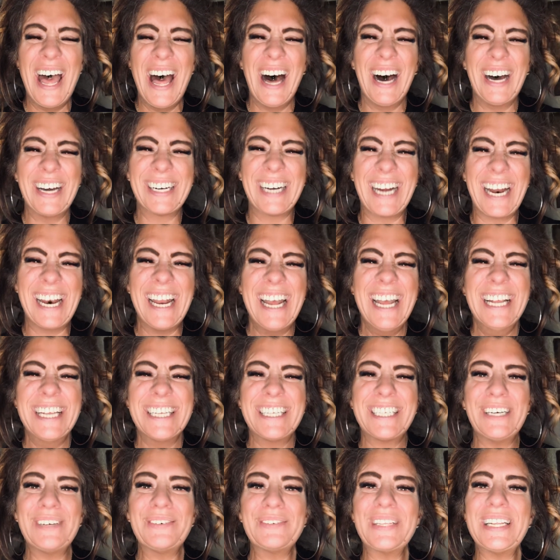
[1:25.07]
All right,
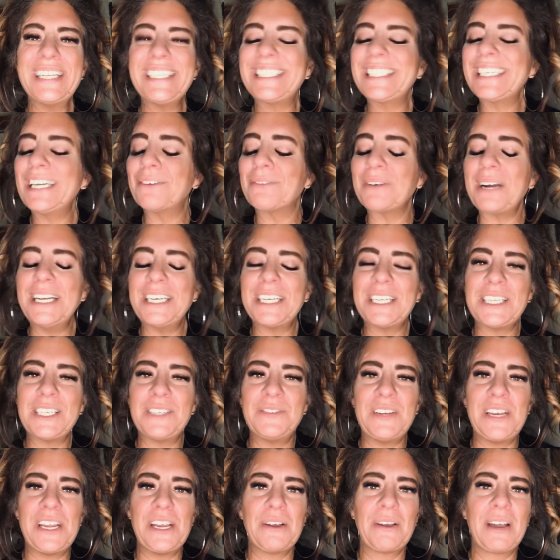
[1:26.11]
so let's get right into this
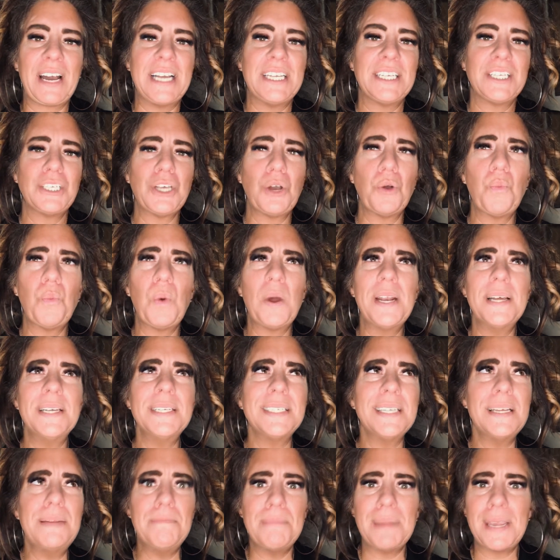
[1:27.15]
video, guys. So what does
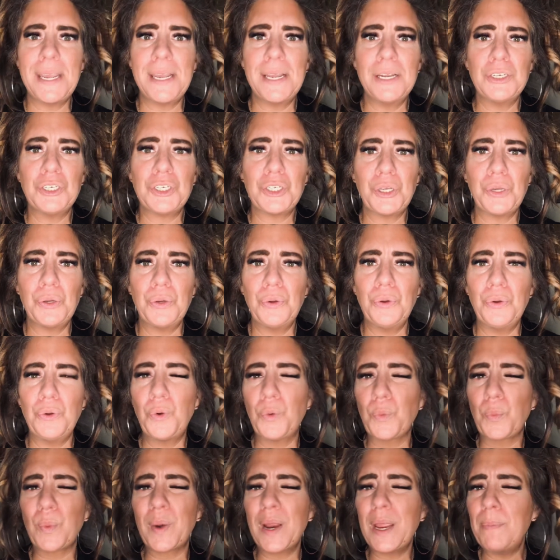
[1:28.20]
it mean
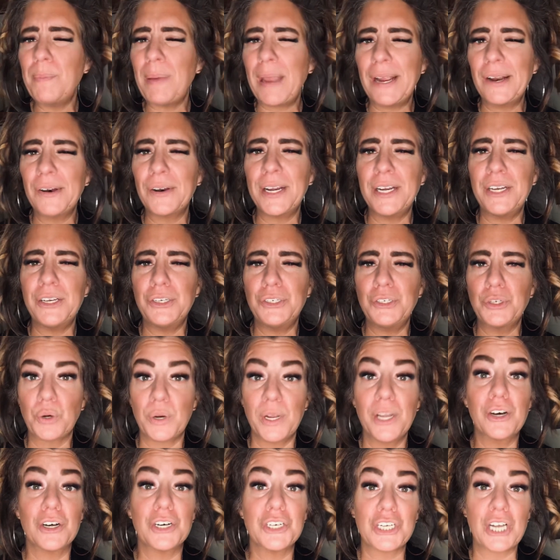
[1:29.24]
to reparent your
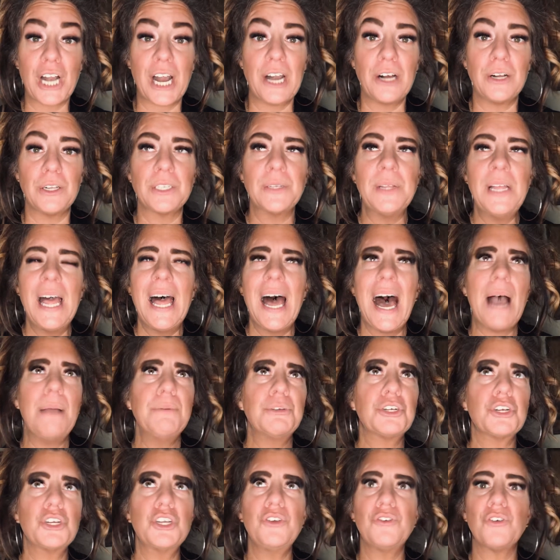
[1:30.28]
inner child? I'm
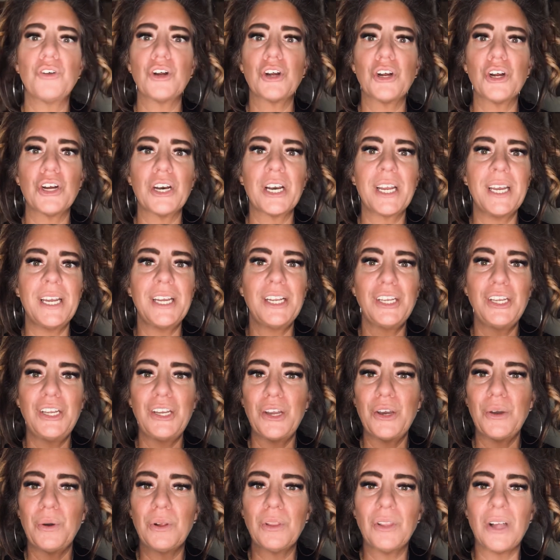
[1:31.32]
sure you've heard it, you
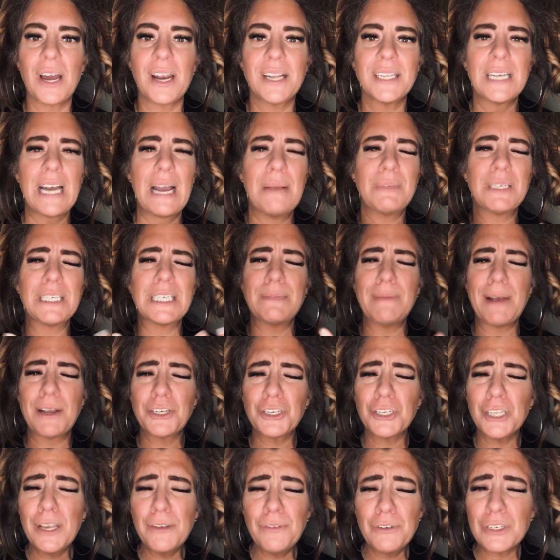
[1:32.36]
know, a lot of times,
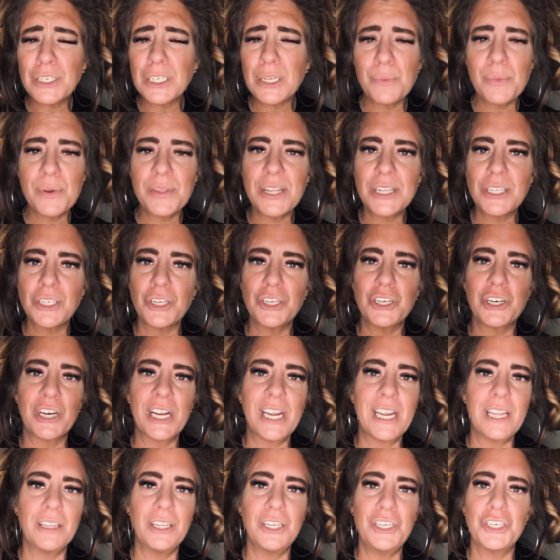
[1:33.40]
especially if you're someone that's on your
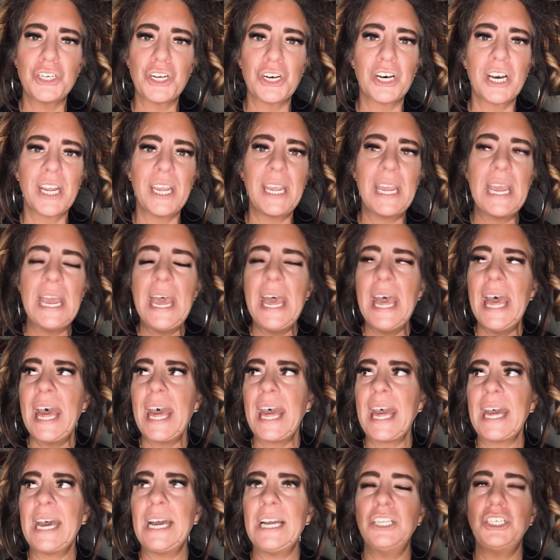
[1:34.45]
healing journey
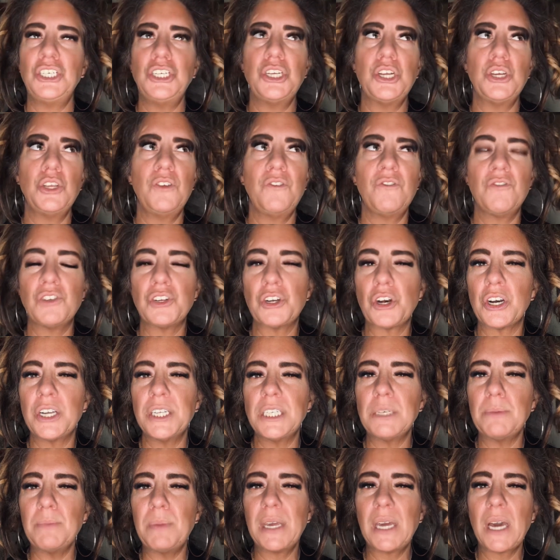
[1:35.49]
and, you know, you've started
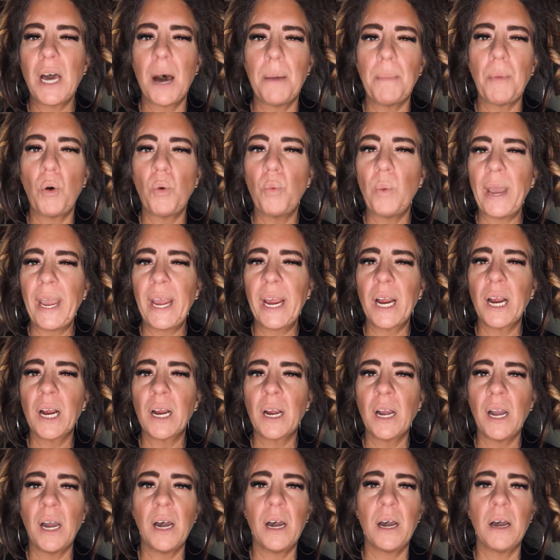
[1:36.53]
to become
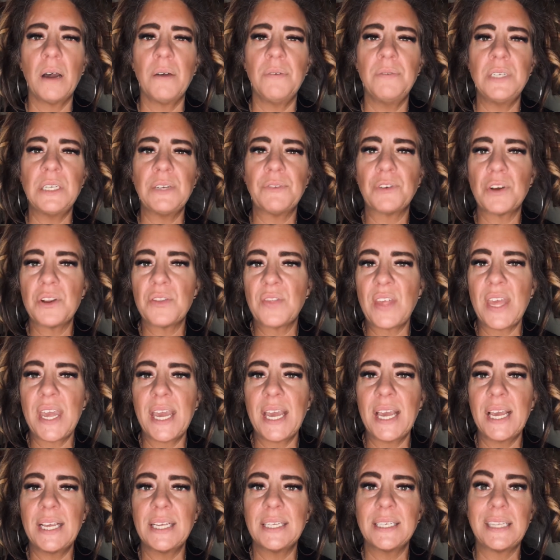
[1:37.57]
aware of different
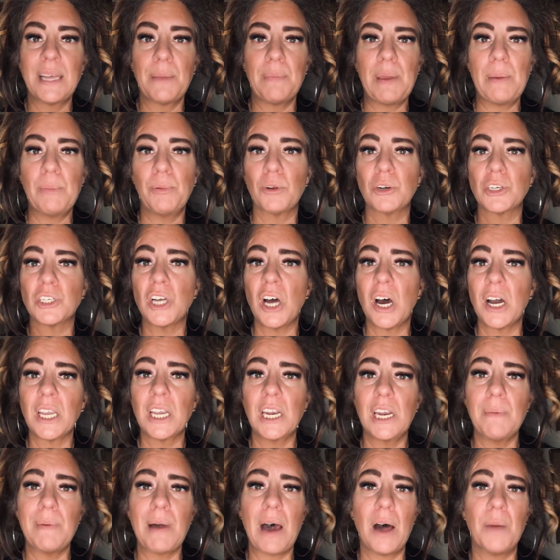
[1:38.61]
things that people are talking
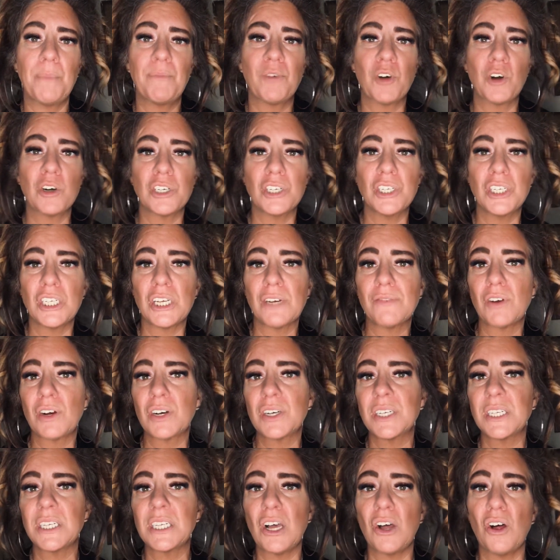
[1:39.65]
about, versions of
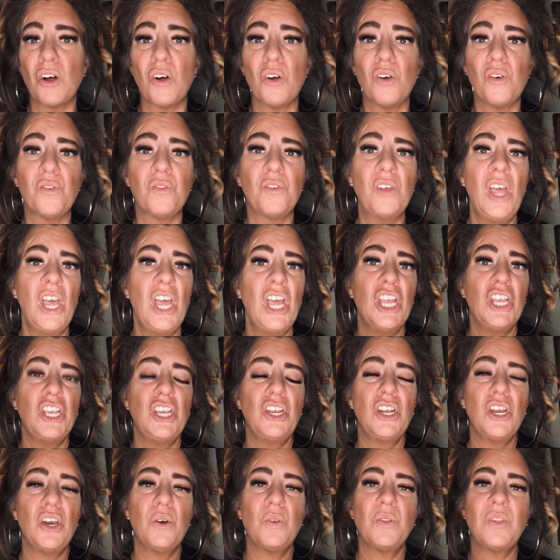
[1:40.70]
ourselves, you
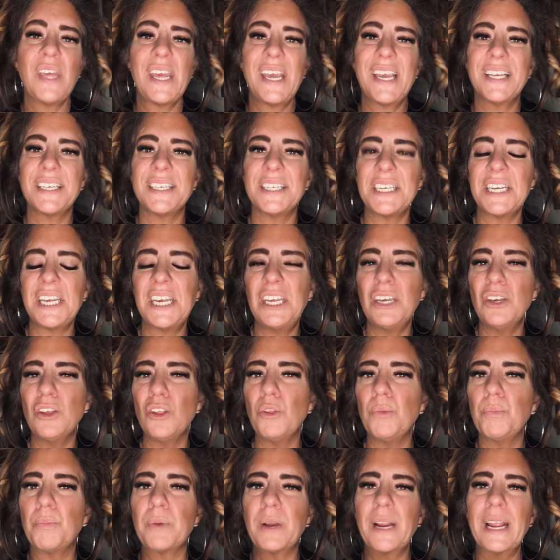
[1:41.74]
know, things to heal,
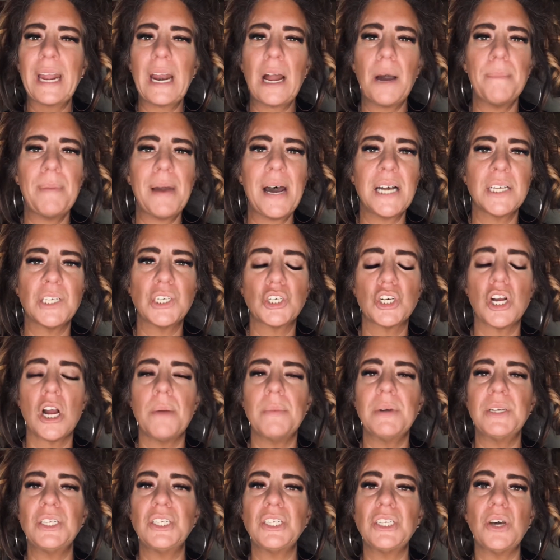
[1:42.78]
bringing out past
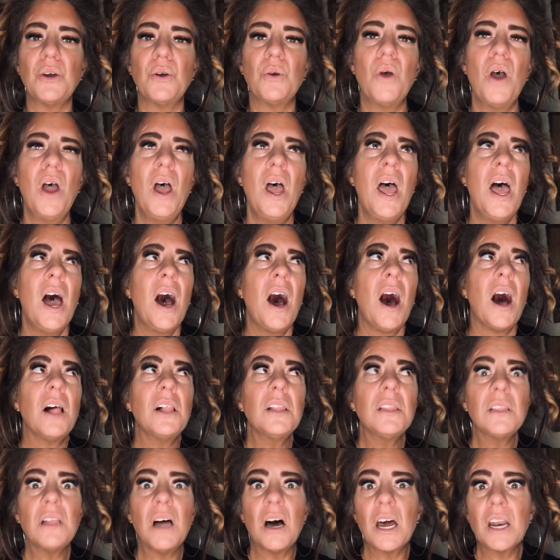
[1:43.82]
traumas. So a
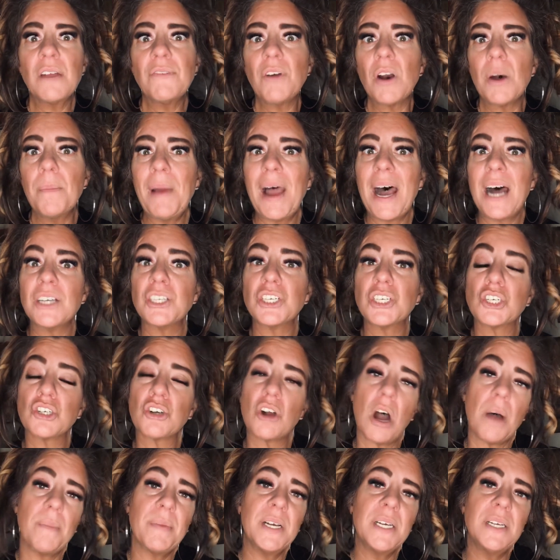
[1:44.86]
lot of our past
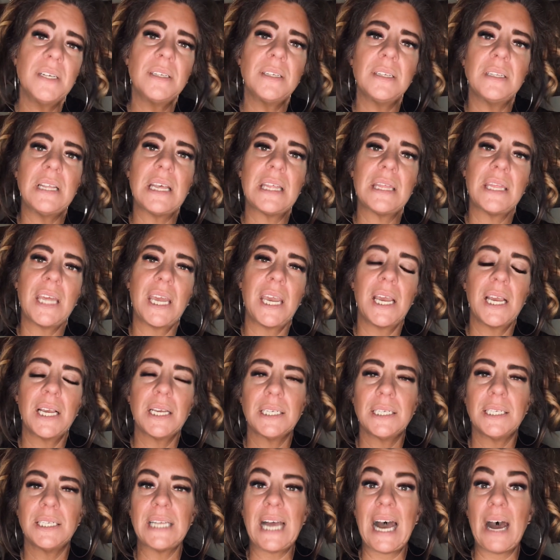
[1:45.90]
traumas and the
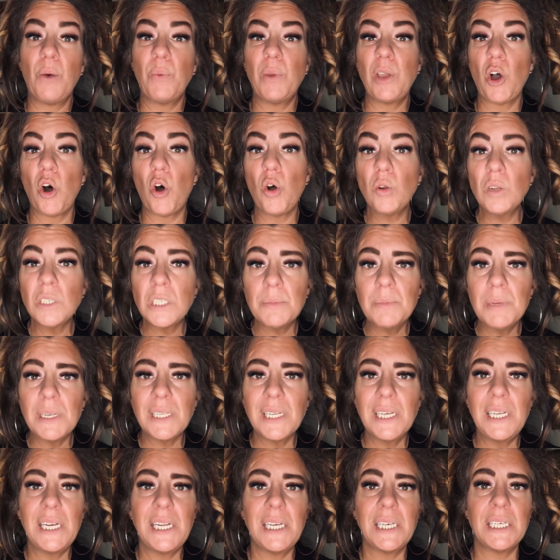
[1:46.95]
things that we
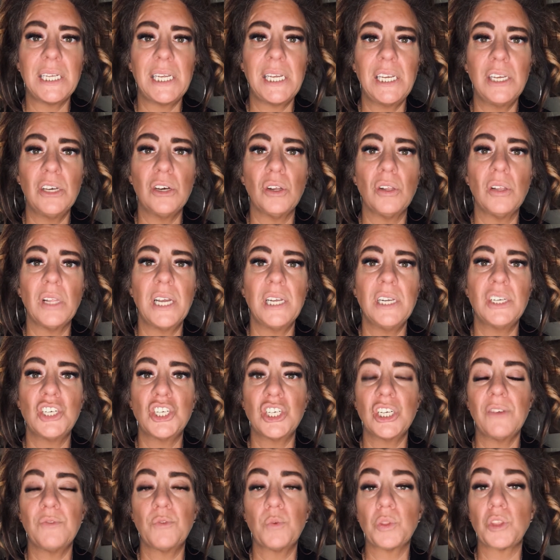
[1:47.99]
ultimately need to heal and
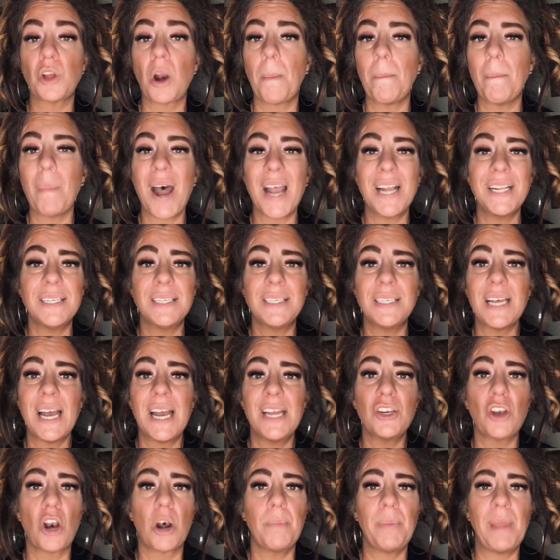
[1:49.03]
shift with our mindset
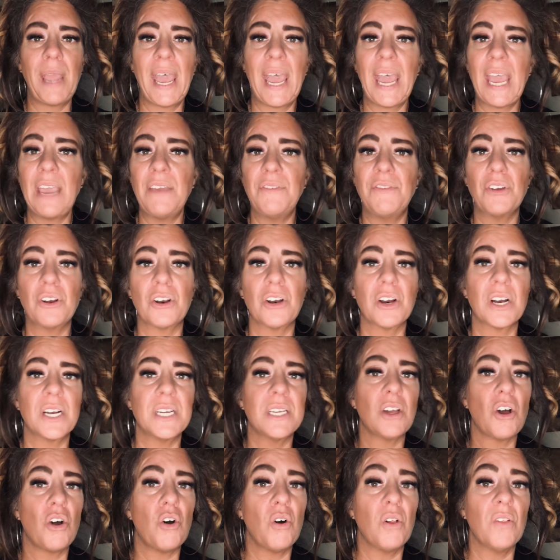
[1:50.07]
and our behavior and
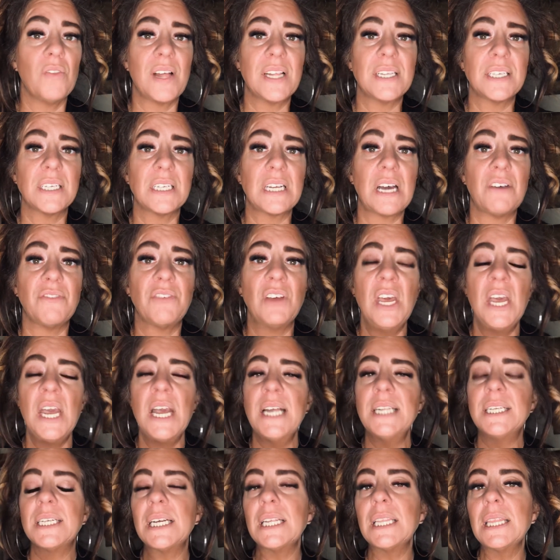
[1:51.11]
all that stuff
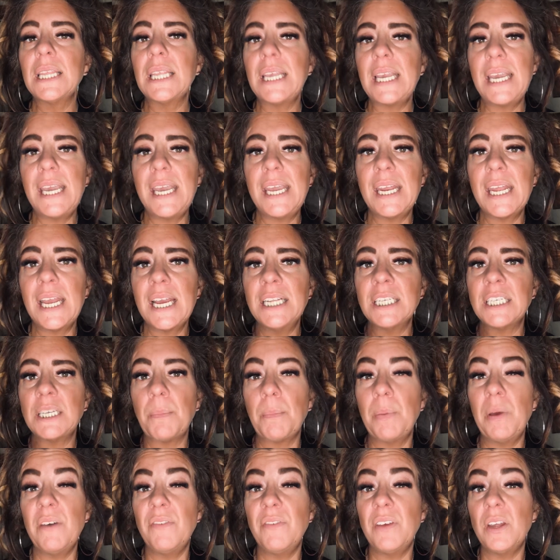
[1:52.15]
to lead and to
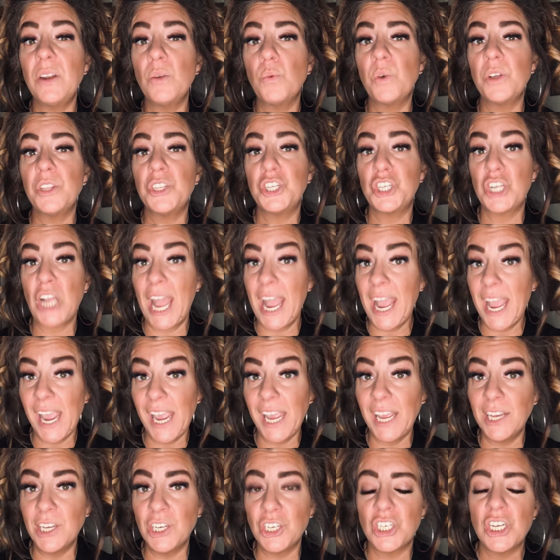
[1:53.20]
pivot with
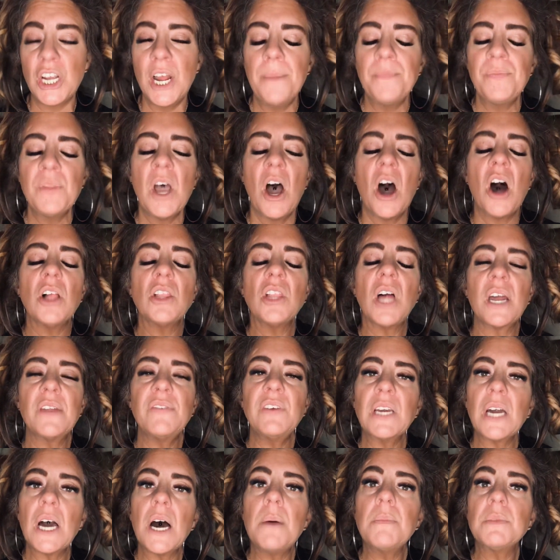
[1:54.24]
change, a lot of it
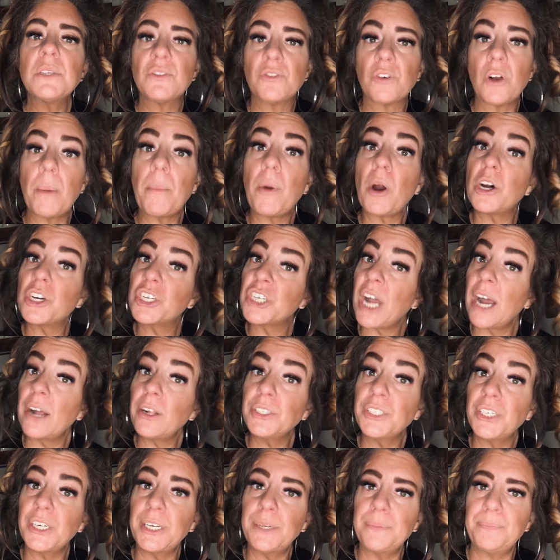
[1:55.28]
comes from our
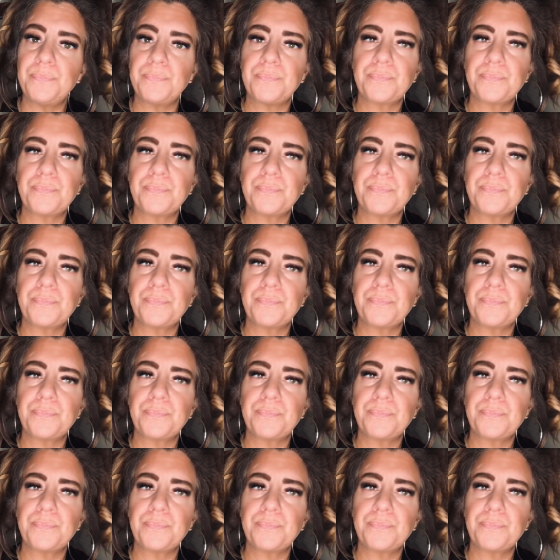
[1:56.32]
childhood.